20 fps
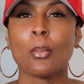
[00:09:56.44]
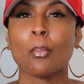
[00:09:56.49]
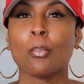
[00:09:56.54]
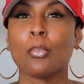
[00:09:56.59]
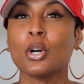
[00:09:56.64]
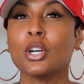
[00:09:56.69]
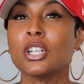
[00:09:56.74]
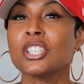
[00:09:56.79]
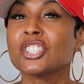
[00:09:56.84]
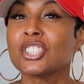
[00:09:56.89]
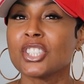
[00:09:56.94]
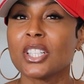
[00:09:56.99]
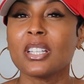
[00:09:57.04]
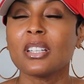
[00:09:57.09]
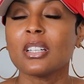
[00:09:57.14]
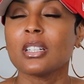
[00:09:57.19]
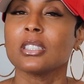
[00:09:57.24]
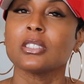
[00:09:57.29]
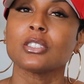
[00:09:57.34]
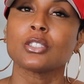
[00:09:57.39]
pushing
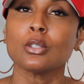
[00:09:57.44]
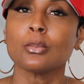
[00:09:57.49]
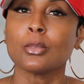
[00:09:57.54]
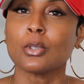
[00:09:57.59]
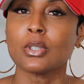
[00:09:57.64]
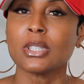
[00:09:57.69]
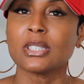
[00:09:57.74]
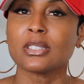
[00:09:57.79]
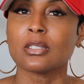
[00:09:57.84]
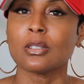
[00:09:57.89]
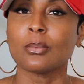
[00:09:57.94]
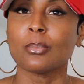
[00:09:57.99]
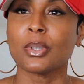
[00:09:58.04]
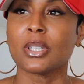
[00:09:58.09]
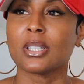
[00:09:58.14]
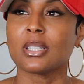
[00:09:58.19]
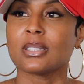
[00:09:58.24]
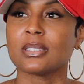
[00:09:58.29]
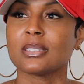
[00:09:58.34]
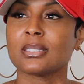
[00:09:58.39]
consumerism
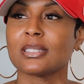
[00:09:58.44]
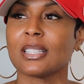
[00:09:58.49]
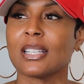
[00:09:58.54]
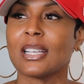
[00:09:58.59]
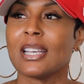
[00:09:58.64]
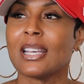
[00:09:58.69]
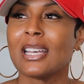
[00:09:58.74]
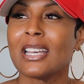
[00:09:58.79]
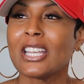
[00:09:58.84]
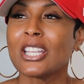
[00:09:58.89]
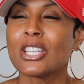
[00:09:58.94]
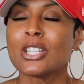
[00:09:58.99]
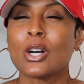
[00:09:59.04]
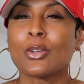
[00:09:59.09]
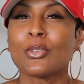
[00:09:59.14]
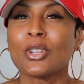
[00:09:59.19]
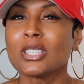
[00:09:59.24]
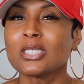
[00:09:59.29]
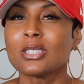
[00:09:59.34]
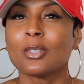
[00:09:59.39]
because, you know,
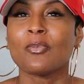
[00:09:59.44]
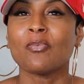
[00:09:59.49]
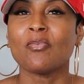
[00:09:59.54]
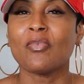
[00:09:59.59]
there's a